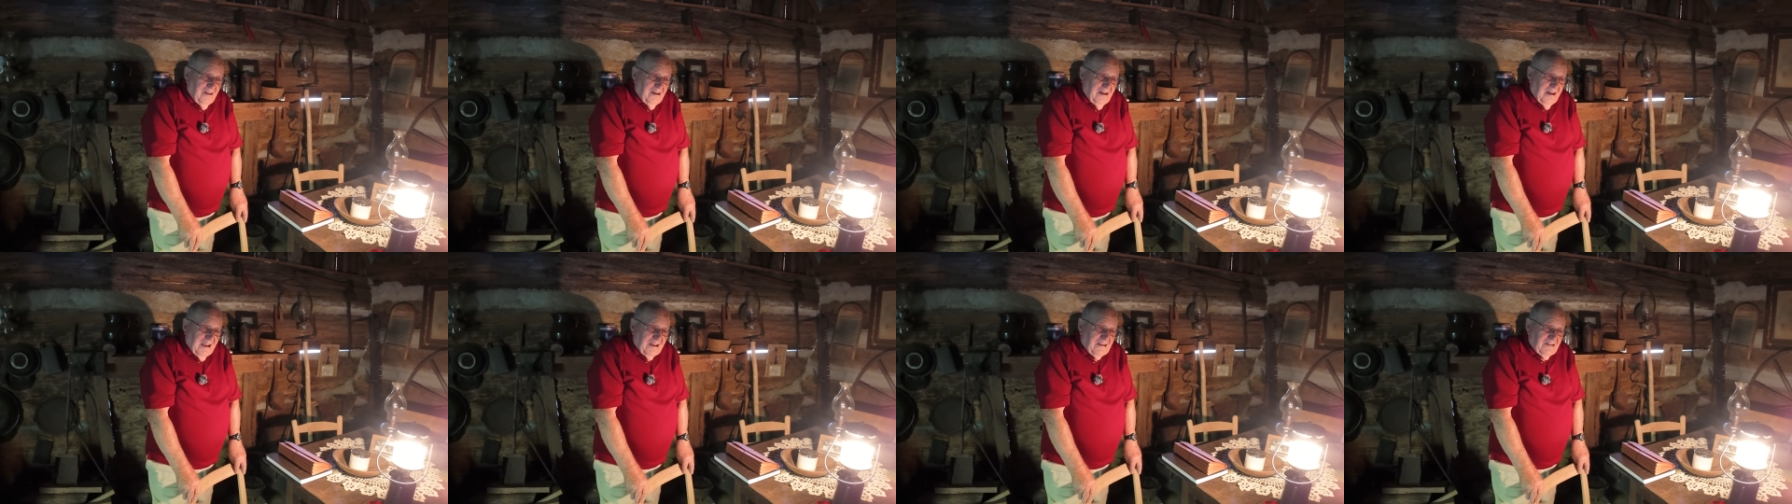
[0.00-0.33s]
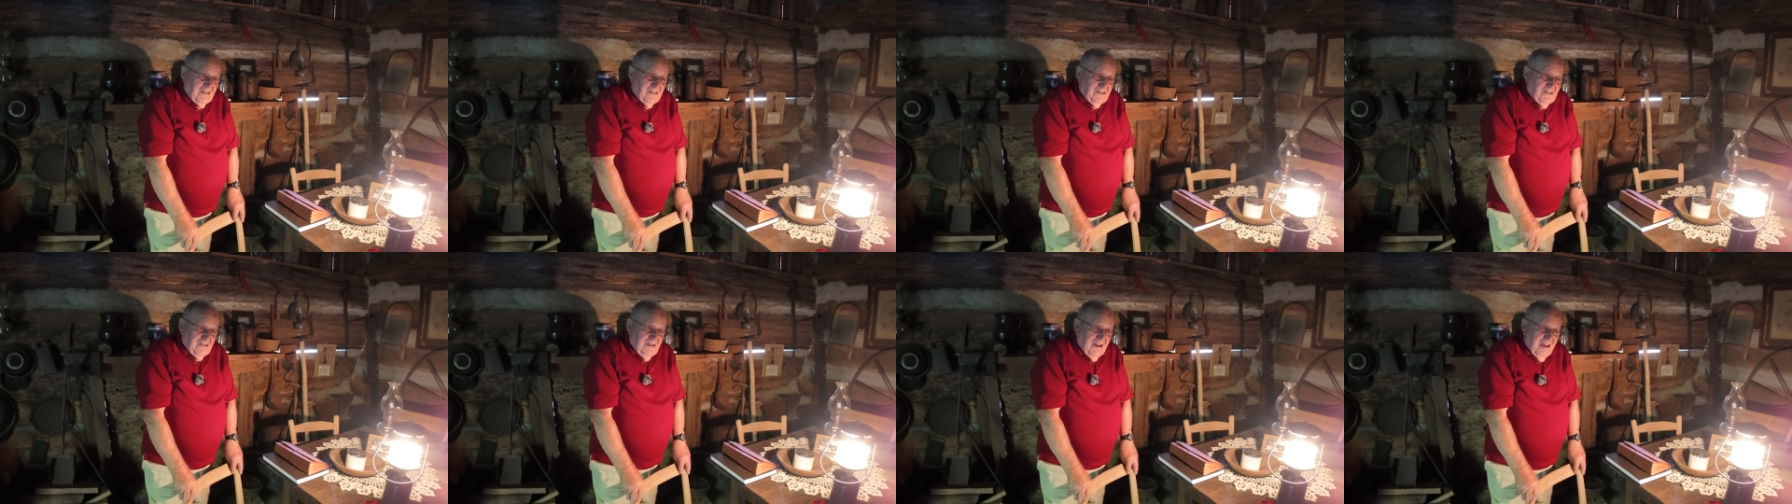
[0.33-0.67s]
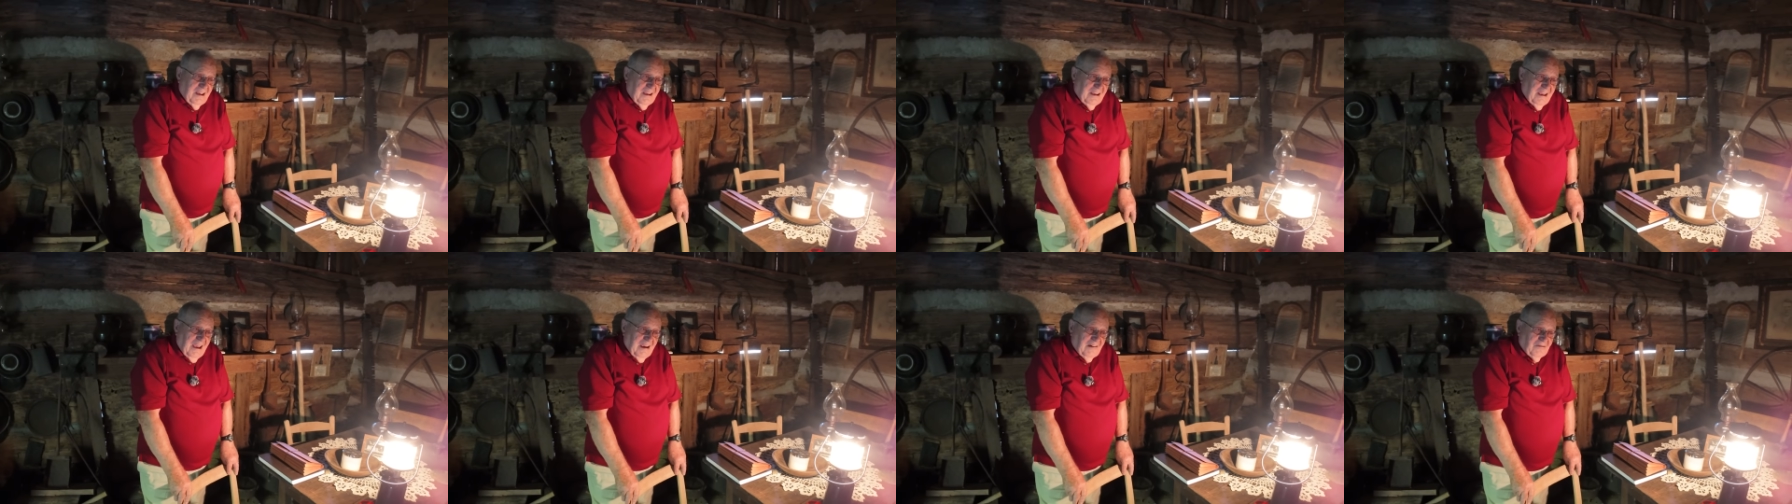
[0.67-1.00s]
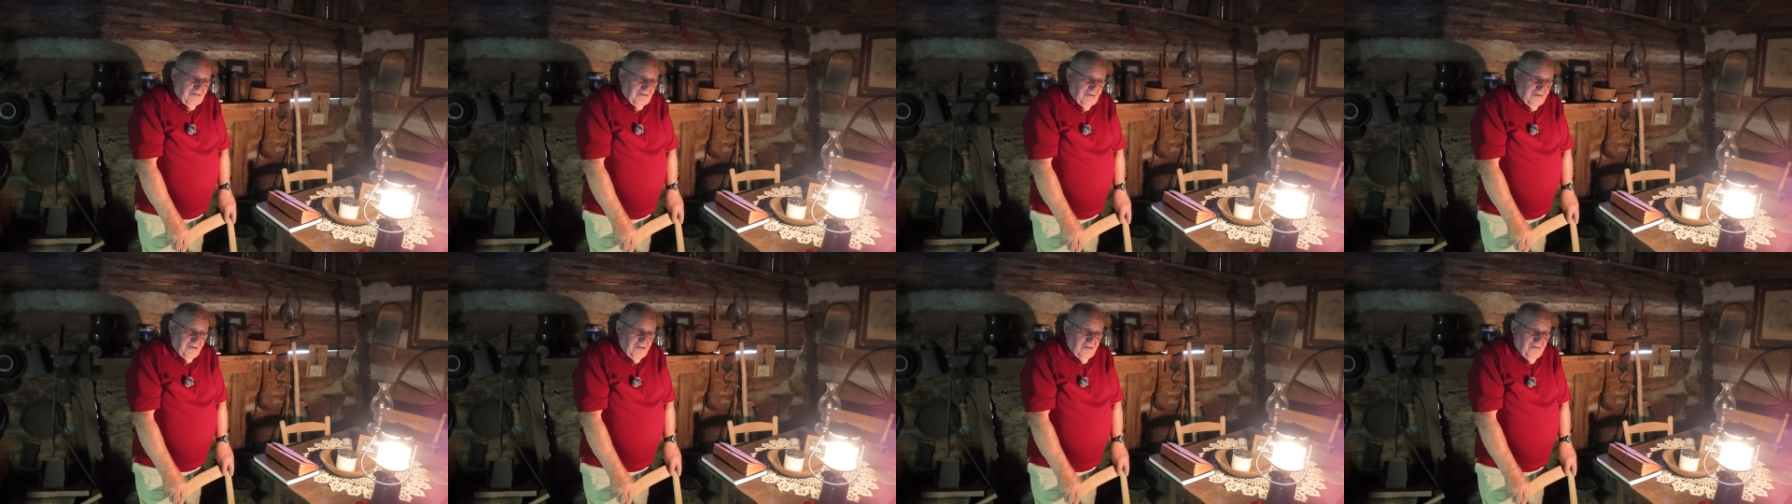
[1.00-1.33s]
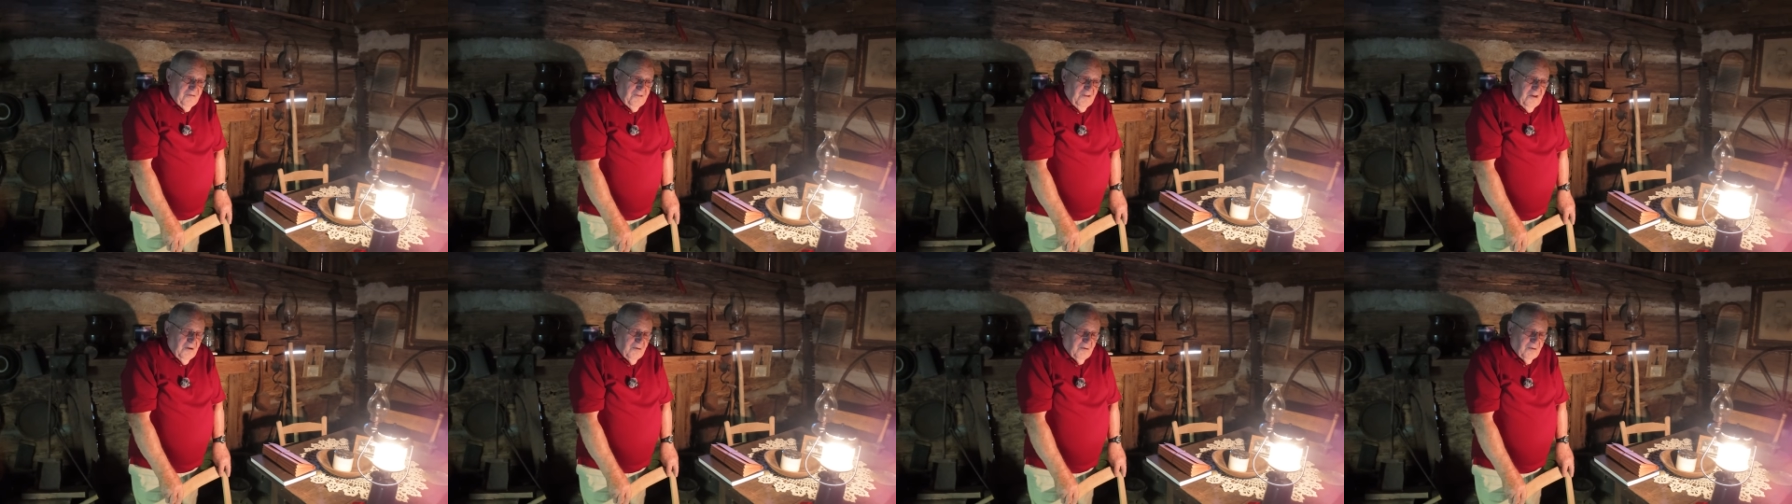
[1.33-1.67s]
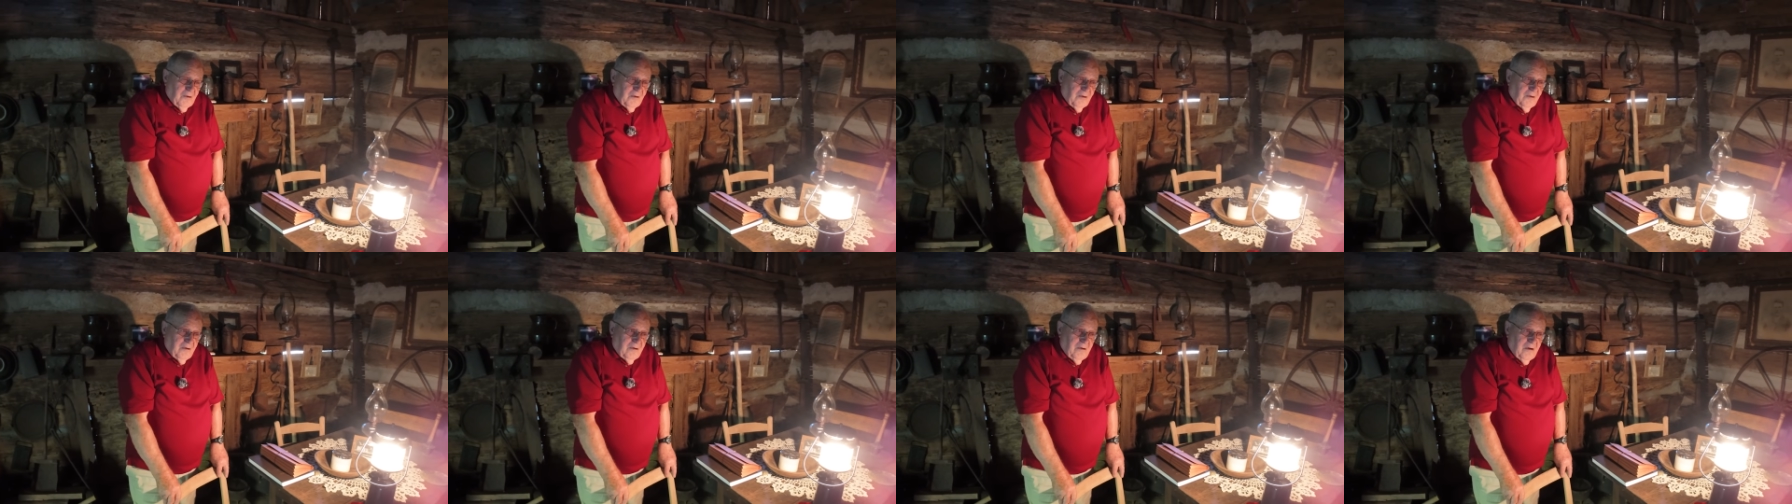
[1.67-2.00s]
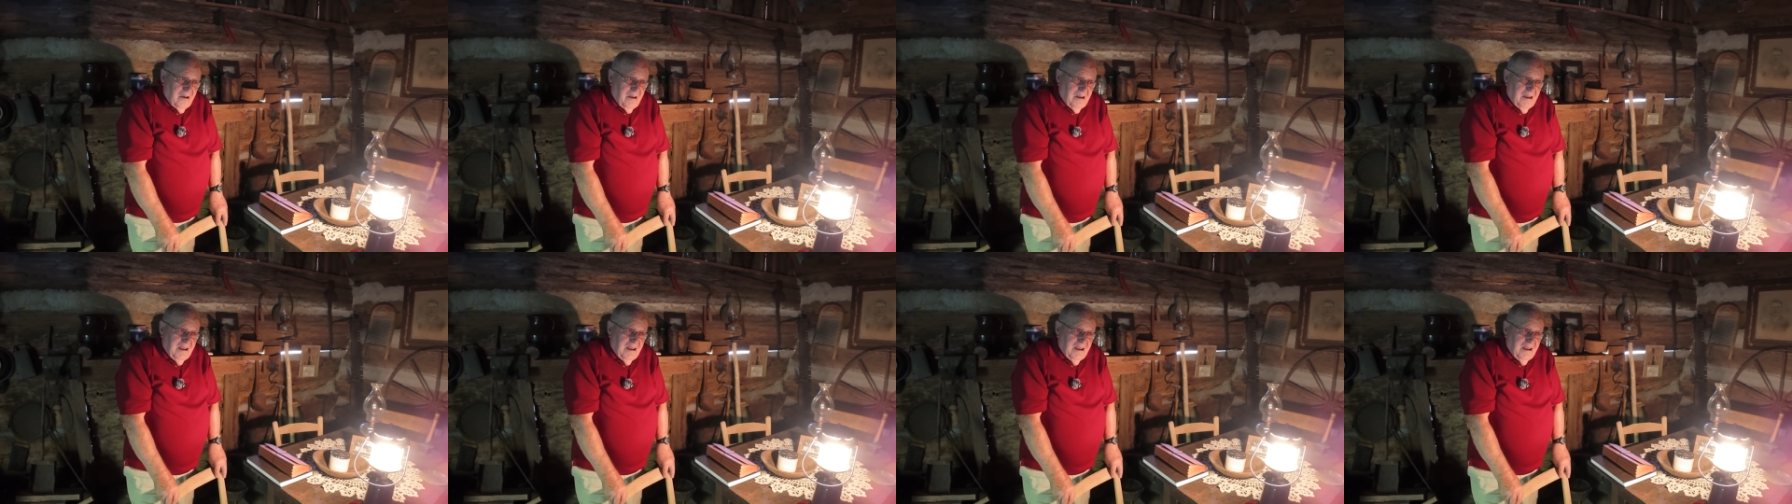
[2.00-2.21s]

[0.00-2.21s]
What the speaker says: the next day after the funeral,